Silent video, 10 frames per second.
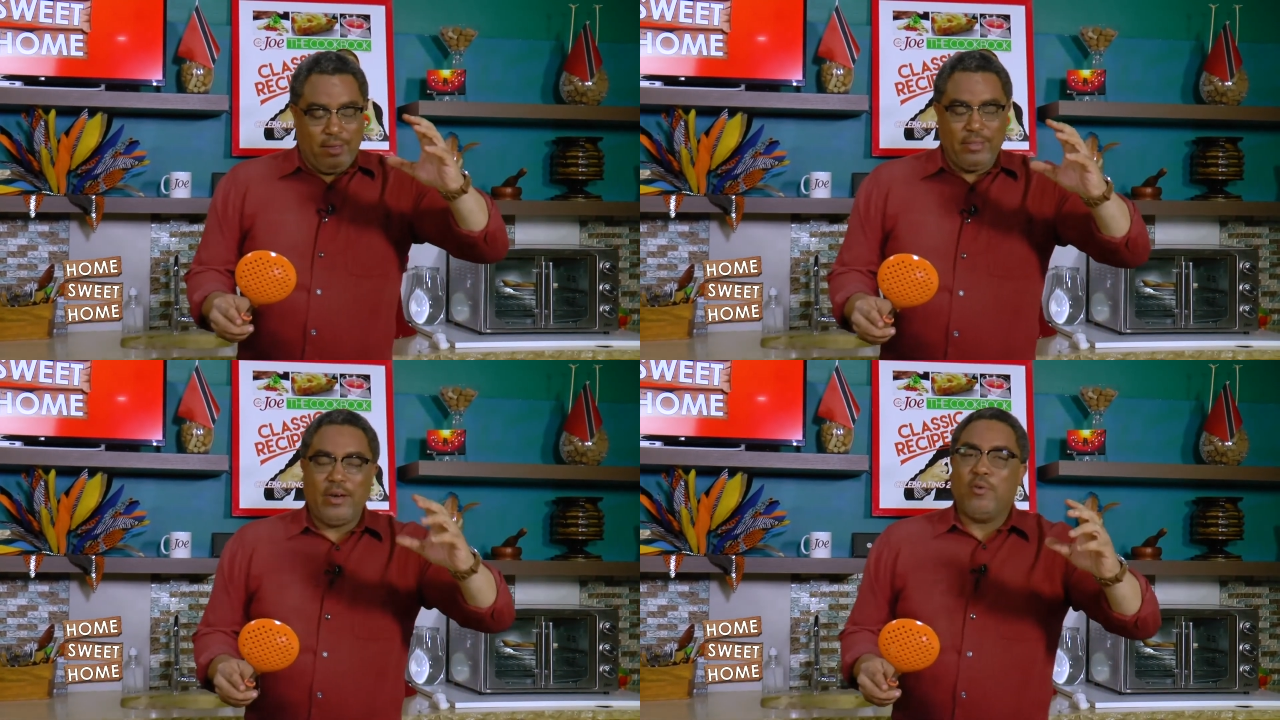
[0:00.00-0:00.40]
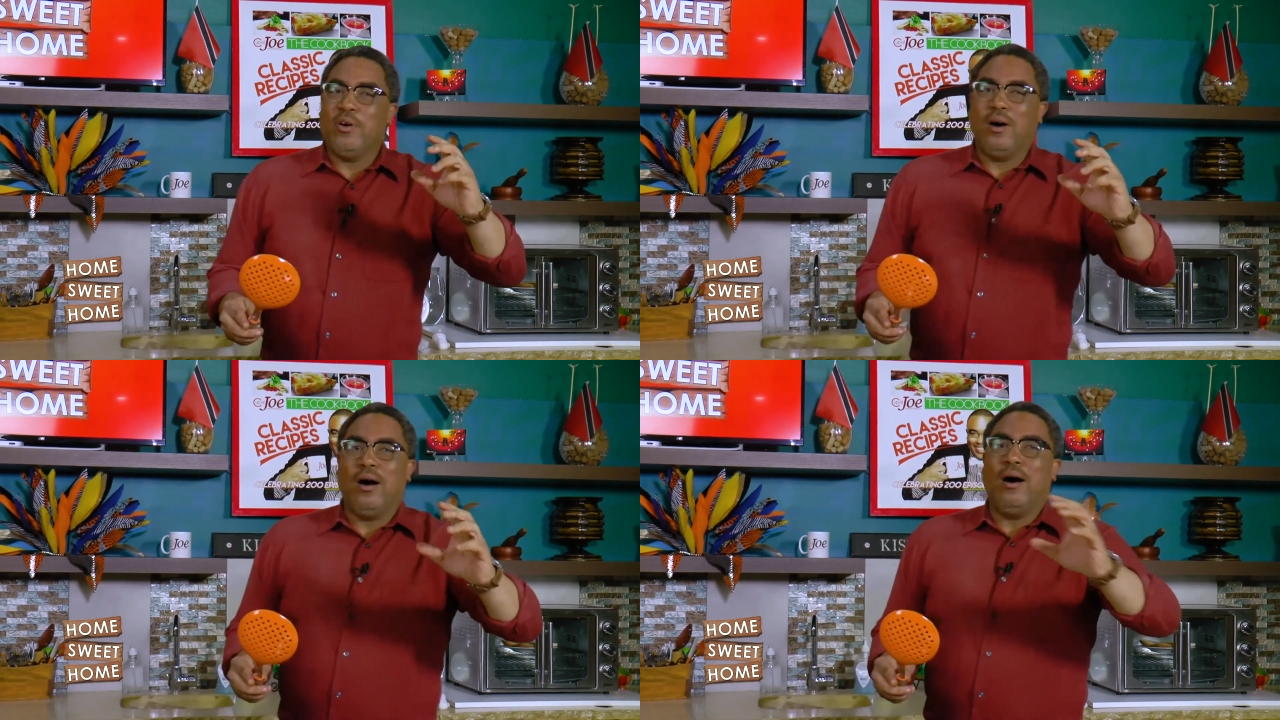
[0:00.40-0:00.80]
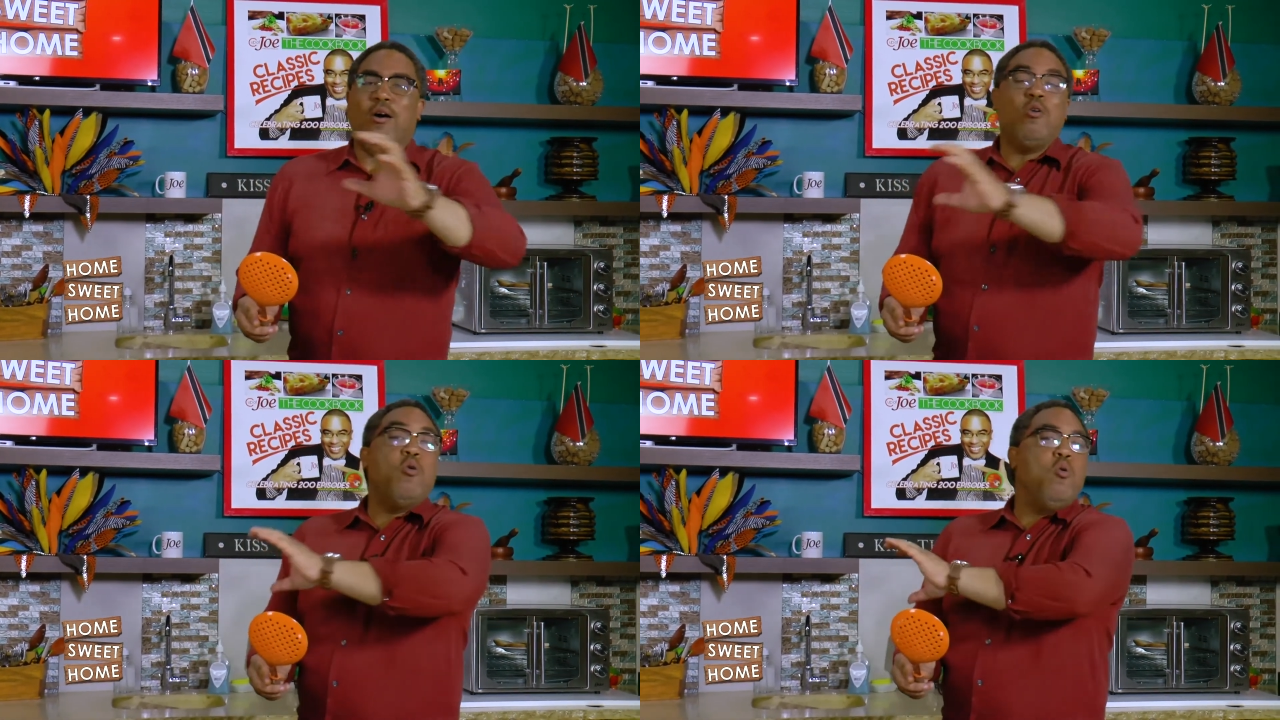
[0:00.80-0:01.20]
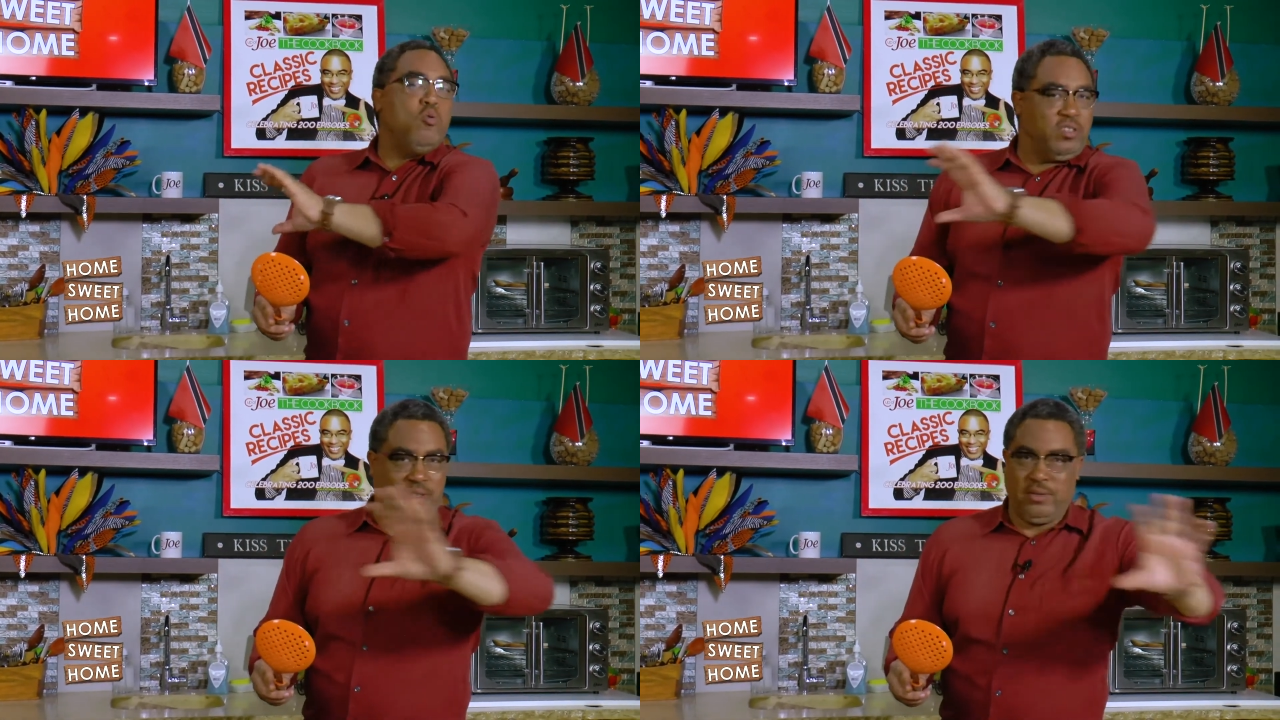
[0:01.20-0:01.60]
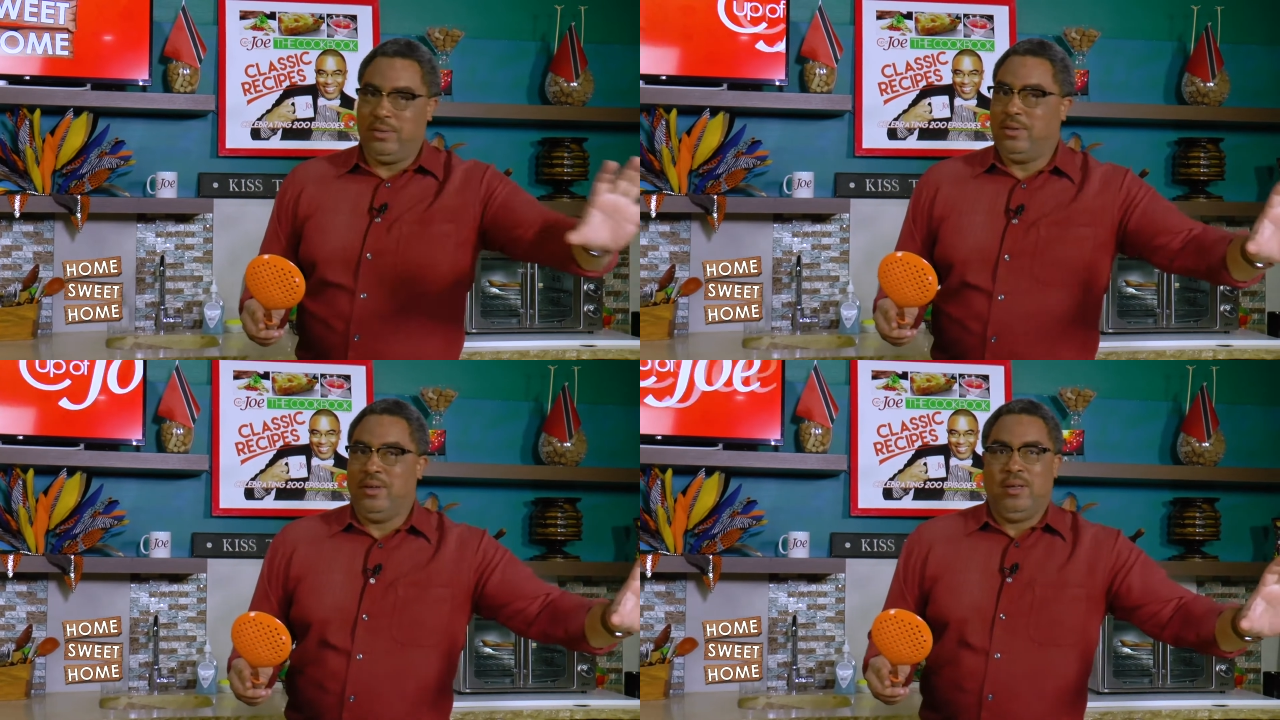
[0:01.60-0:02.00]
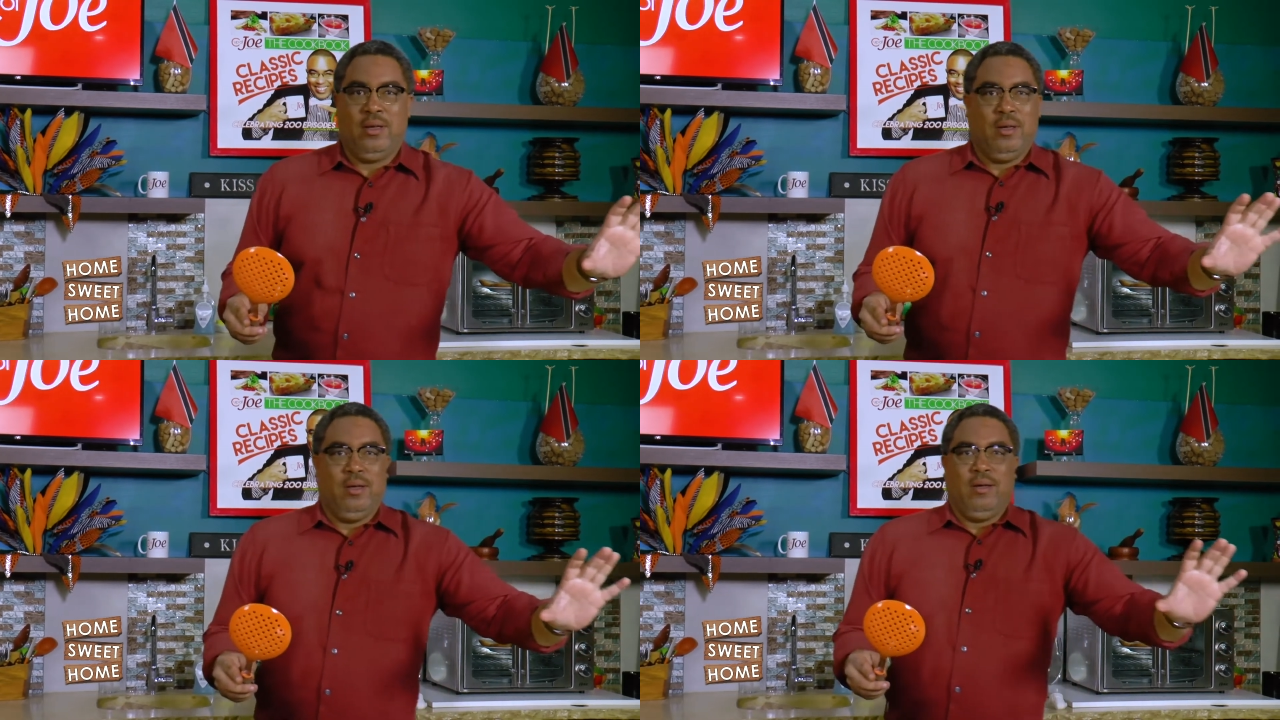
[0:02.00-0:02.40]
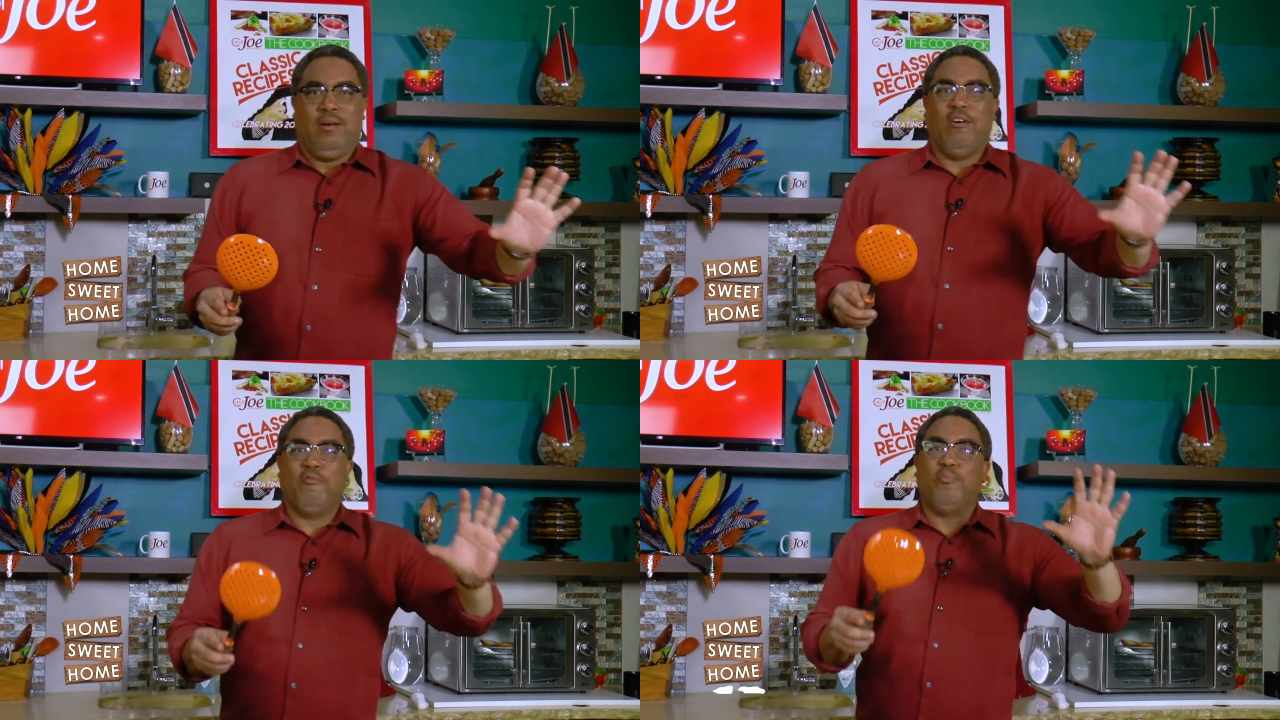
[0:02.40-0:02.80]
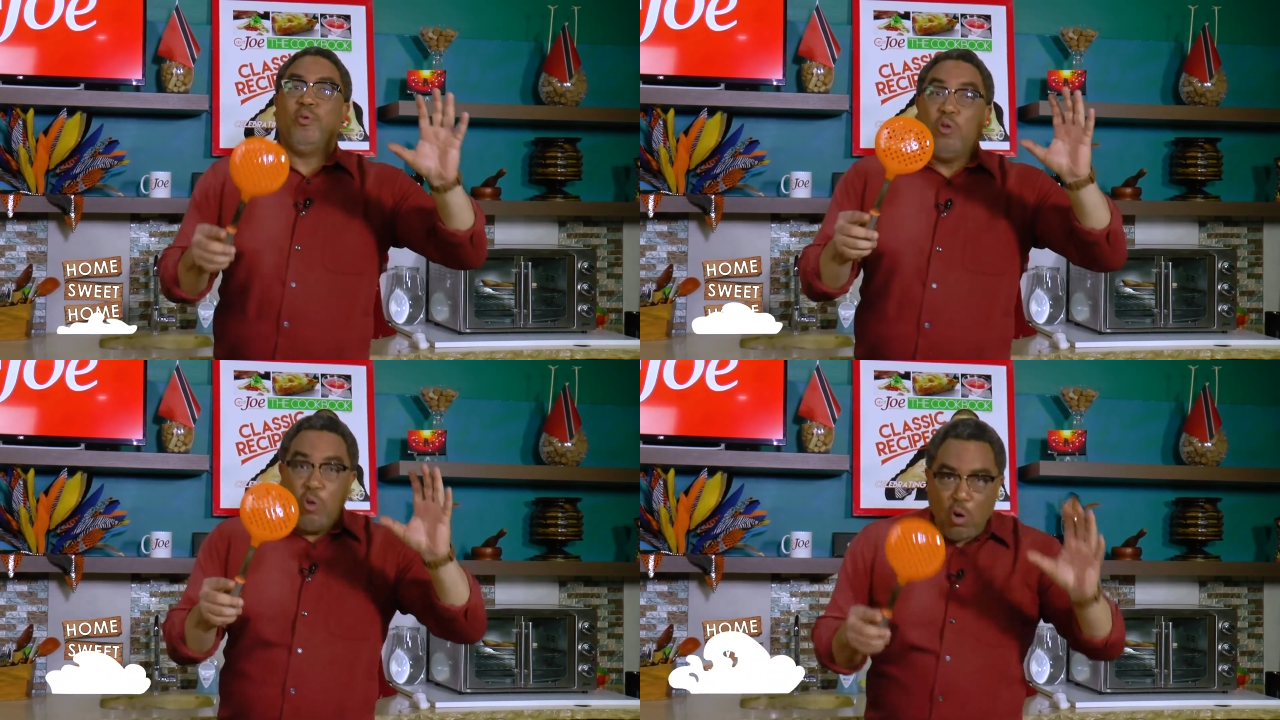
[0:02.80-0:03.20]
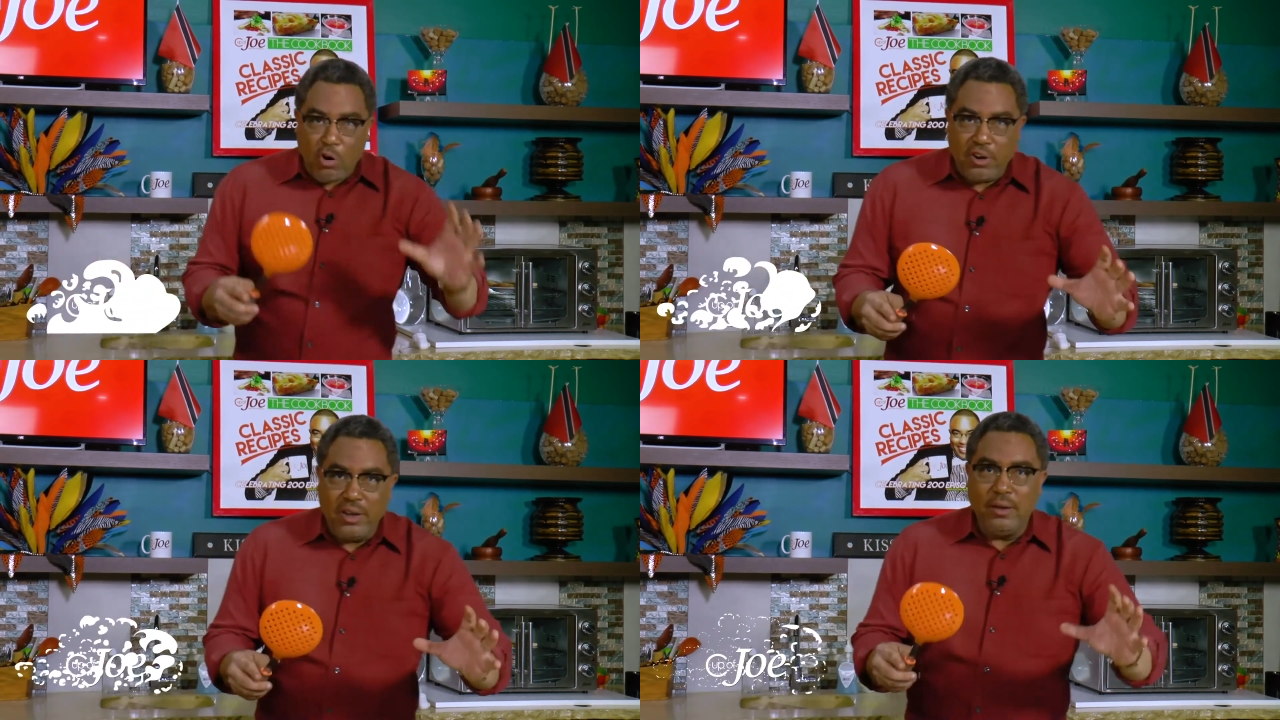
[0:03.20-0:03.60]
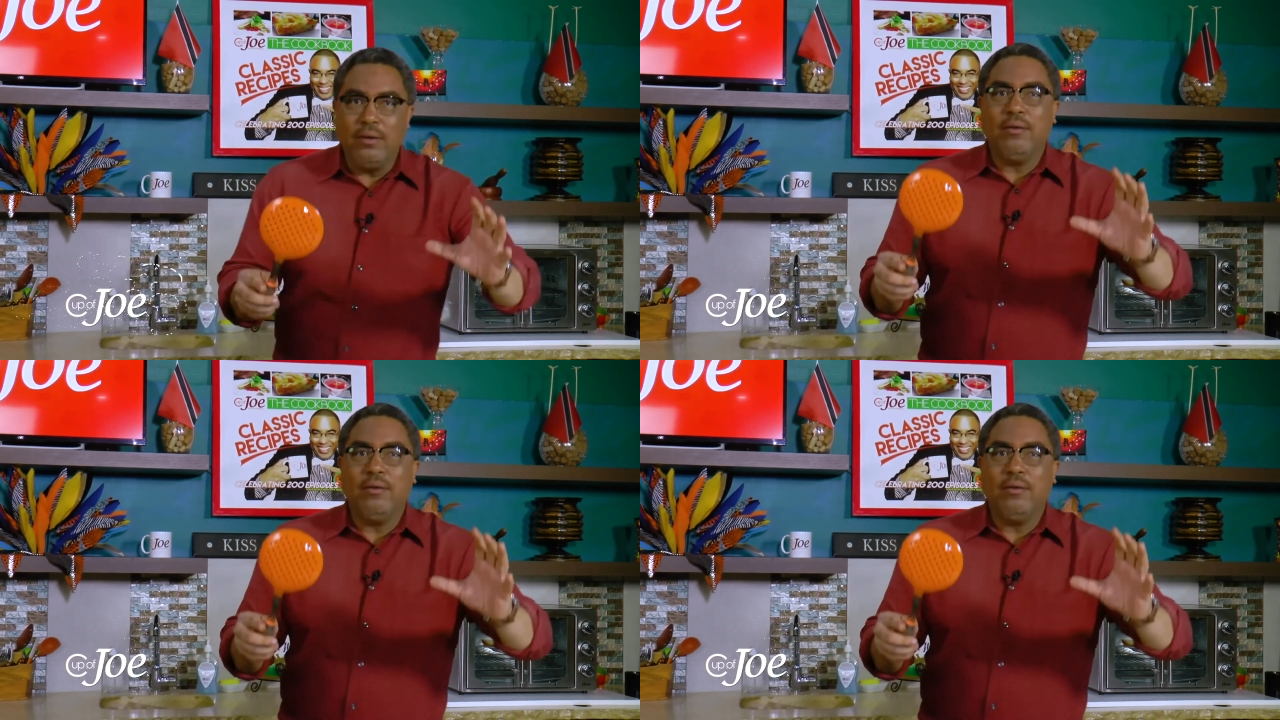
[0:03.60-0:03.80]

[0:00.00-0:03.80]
there were a host of pholourie